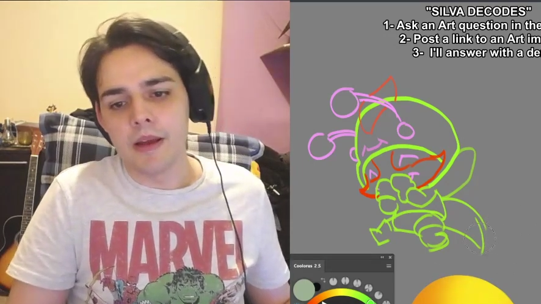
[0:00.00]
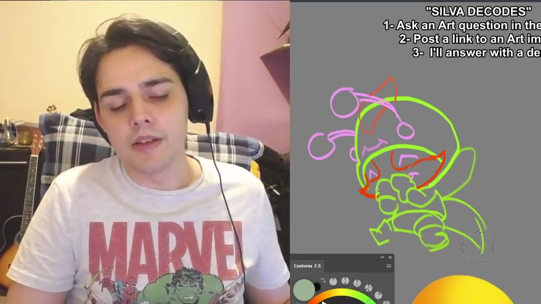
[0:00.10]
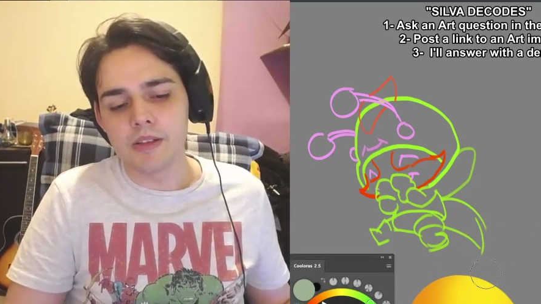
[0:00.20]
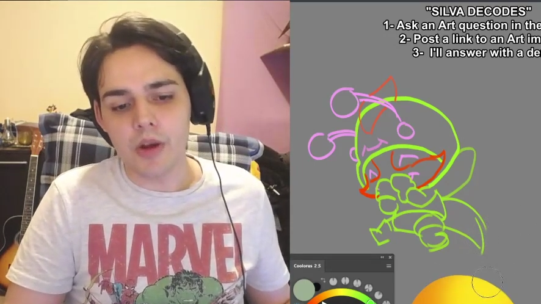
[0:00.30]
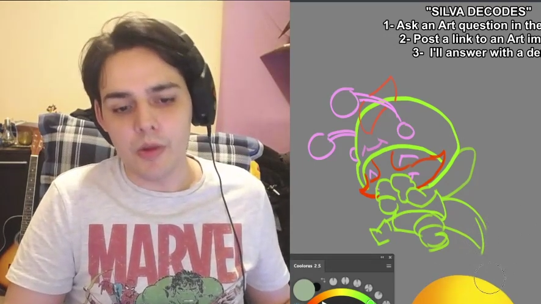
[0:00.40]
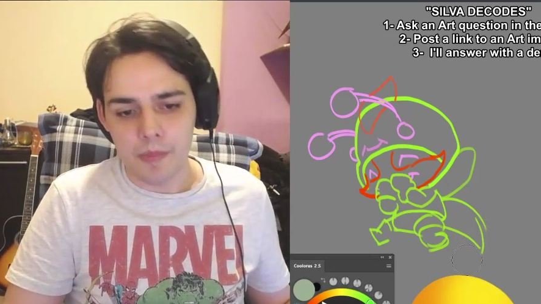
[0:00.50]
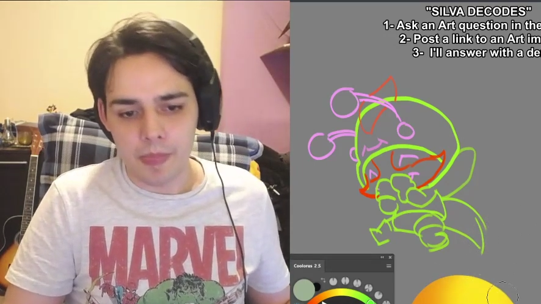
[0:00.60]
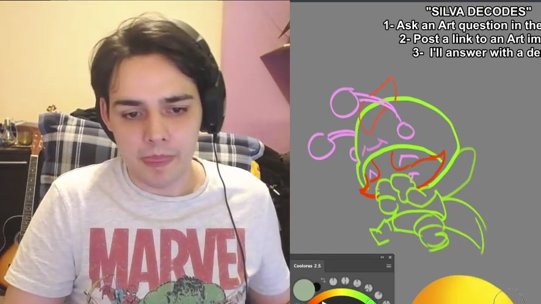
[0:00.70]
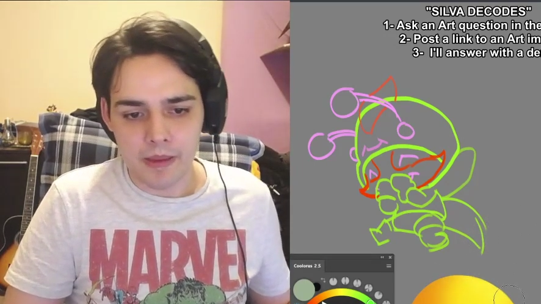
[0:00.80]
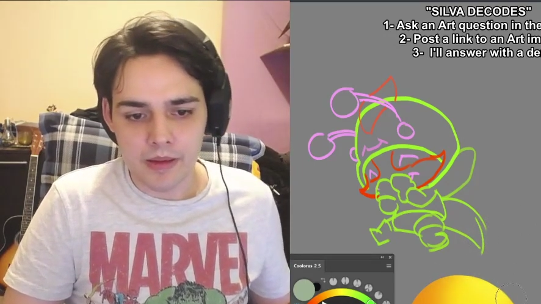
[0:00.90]
So
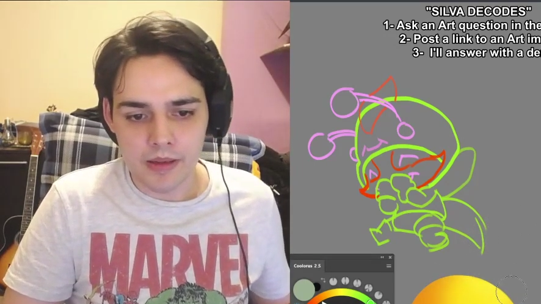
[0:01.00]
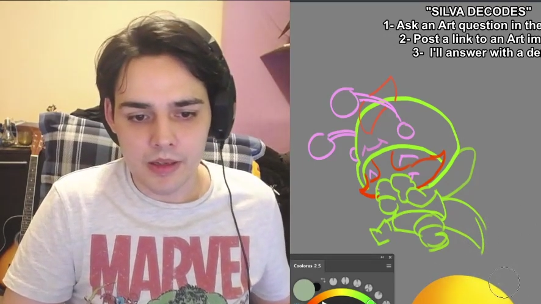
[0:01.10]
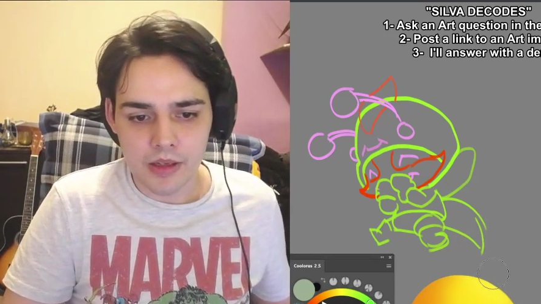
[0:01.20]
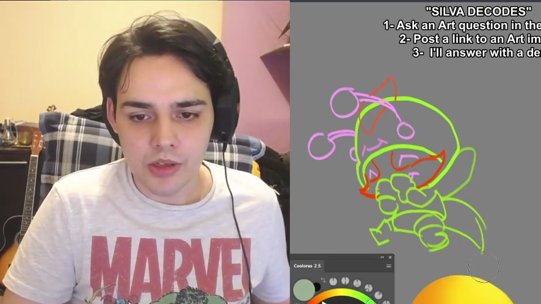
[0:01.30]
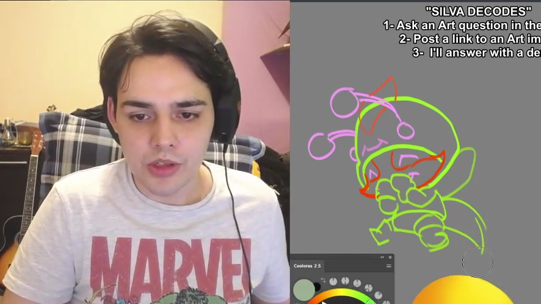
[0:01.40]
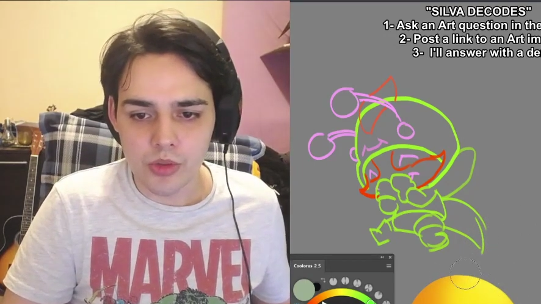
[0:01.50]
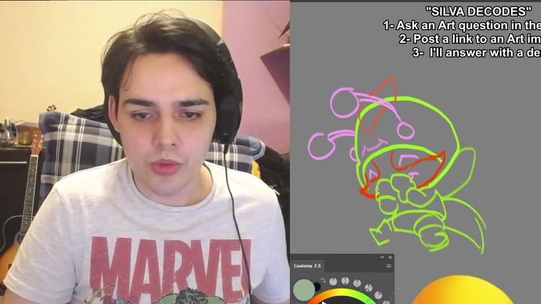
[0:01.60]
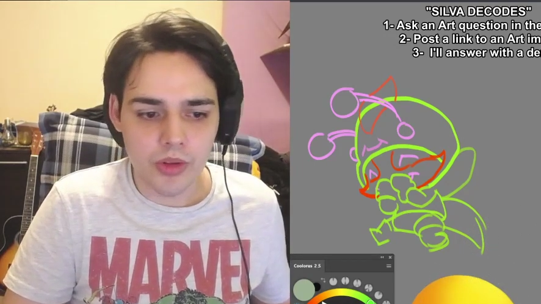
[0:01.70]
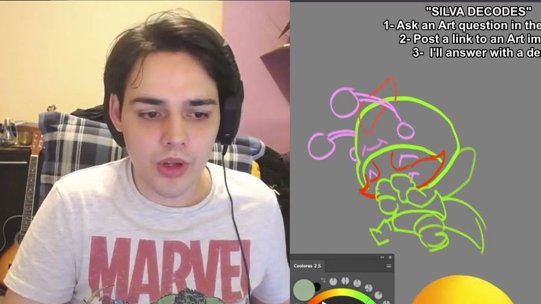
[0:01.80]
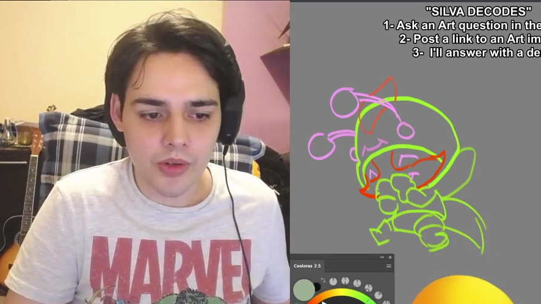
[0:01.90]
you
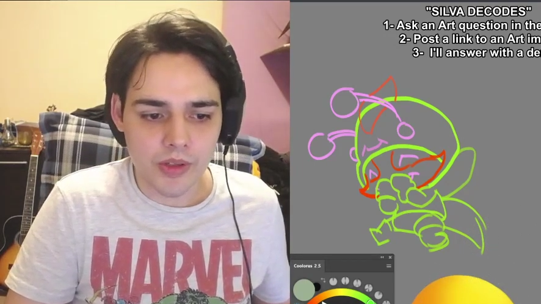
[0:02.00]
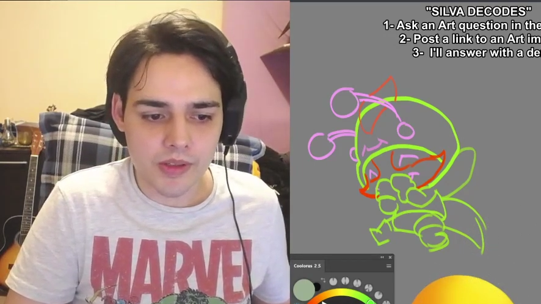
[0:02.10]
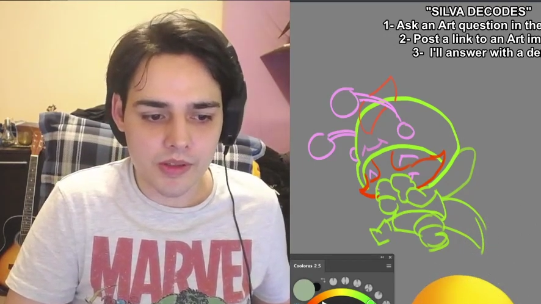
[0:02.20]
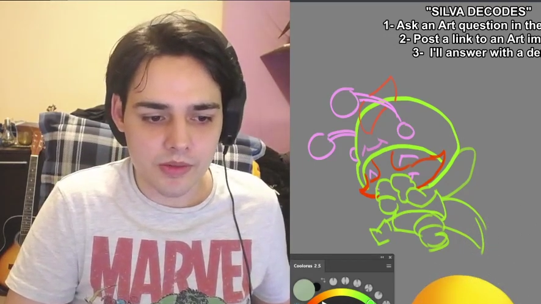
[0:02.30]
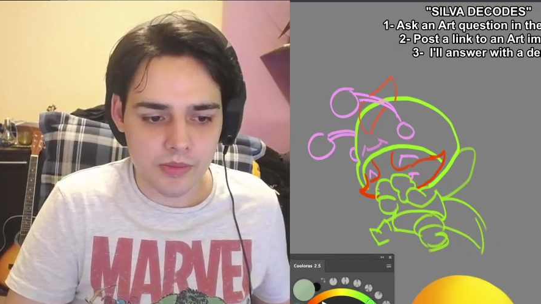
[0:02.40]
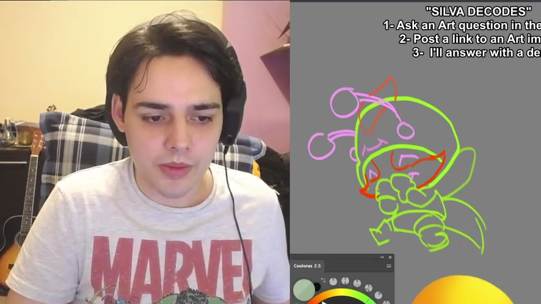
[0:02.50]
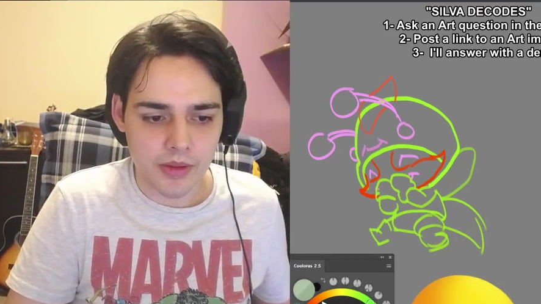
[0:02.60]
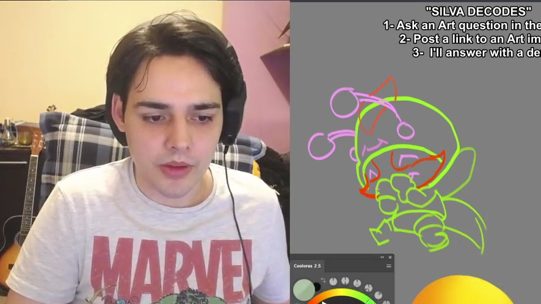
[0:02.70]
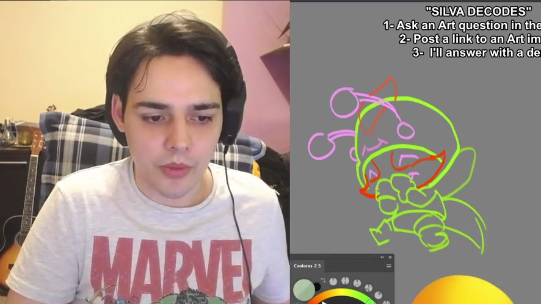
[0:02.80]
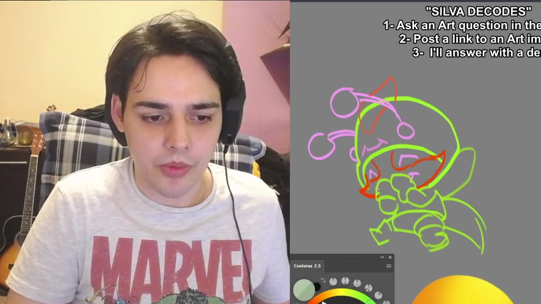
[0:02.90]
will notice, maybe a
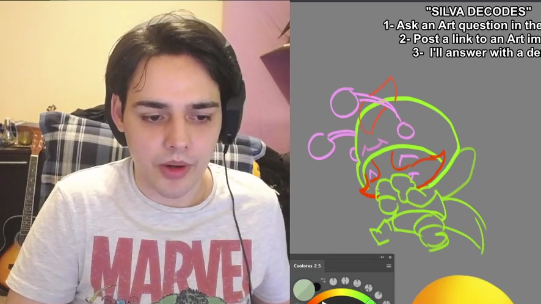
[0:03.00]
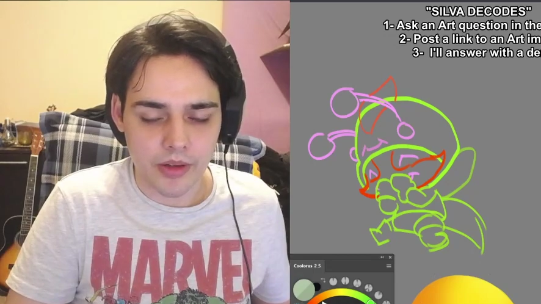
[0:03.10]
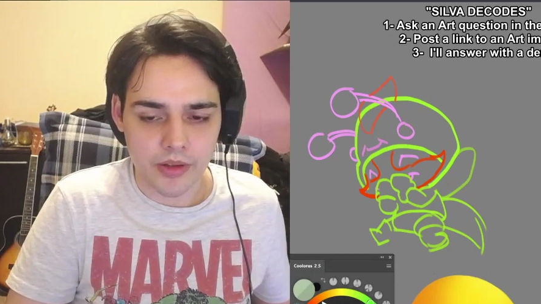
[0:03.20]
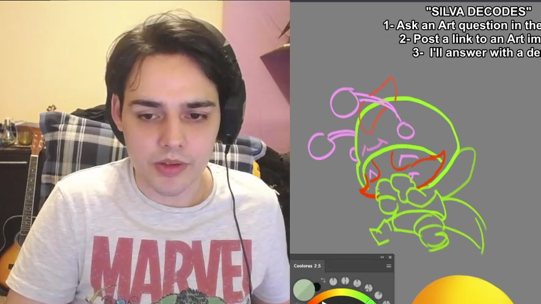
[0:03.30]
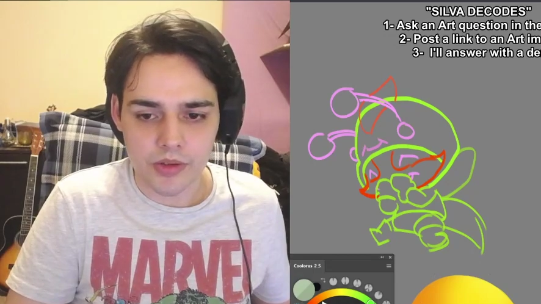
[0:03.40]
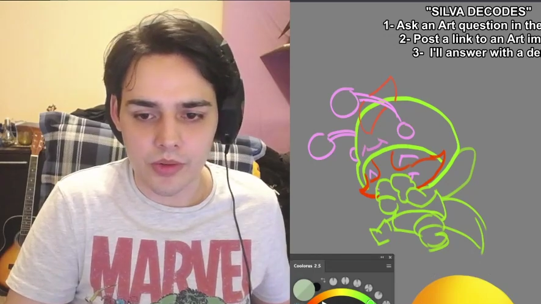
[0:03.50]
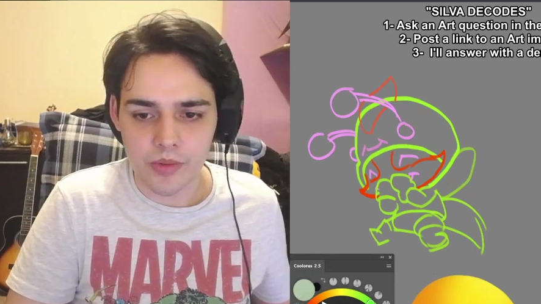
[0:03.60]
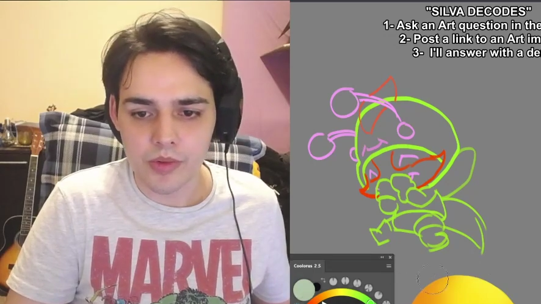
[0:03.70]
little brighter too.